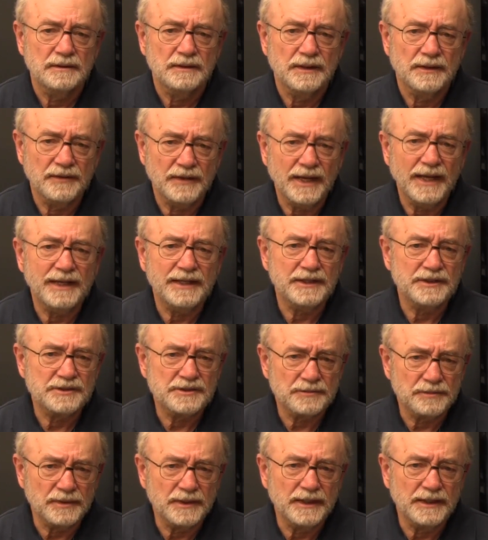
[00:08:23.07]
and that is
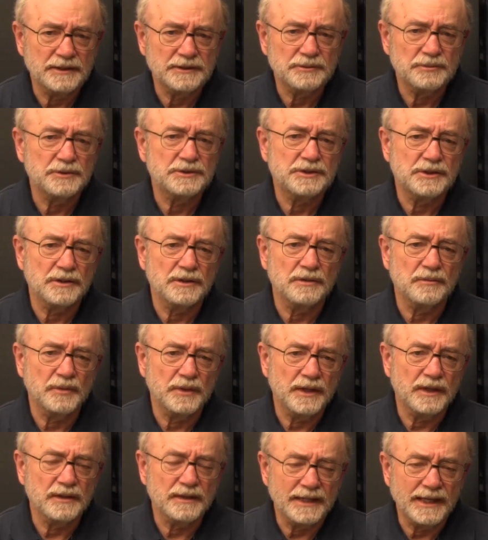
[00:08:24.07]
the pledge which
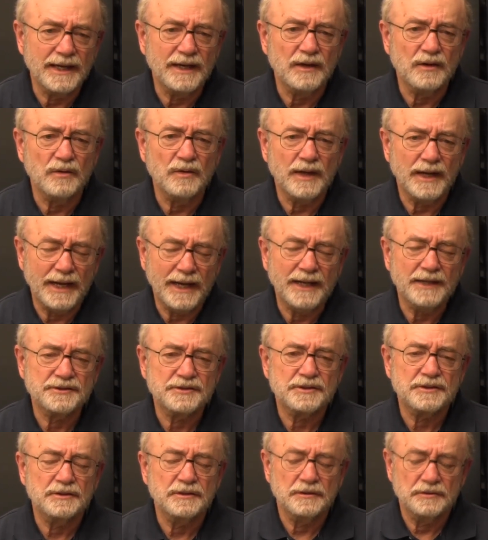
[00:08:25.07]
we are now
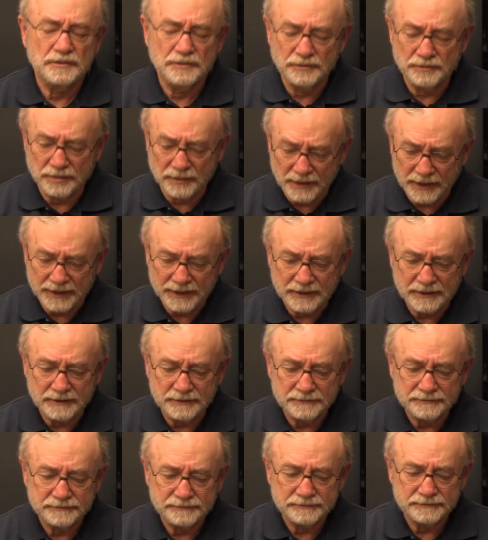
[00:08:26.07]
asked to break."
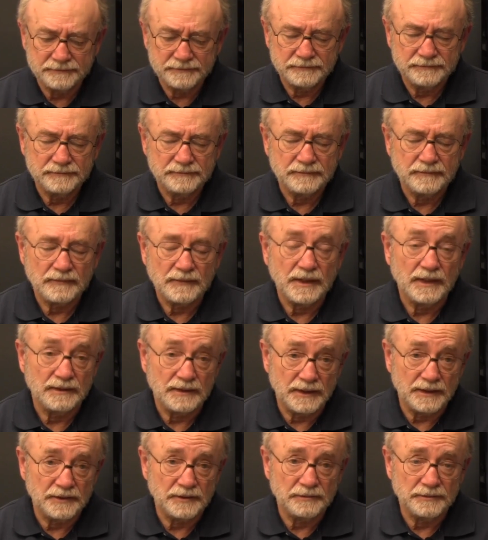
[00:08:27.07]

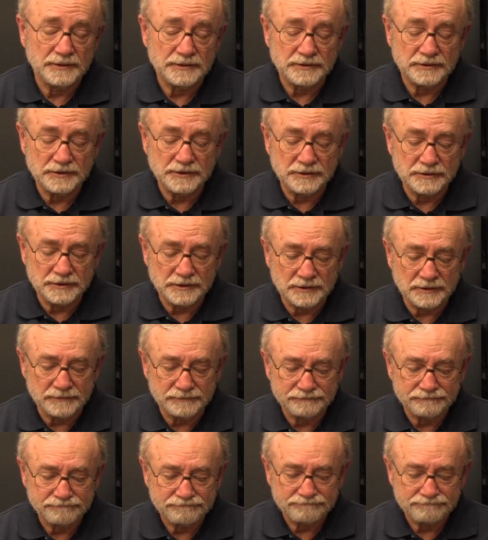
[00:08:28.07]
Thank you, Mr. Churchill.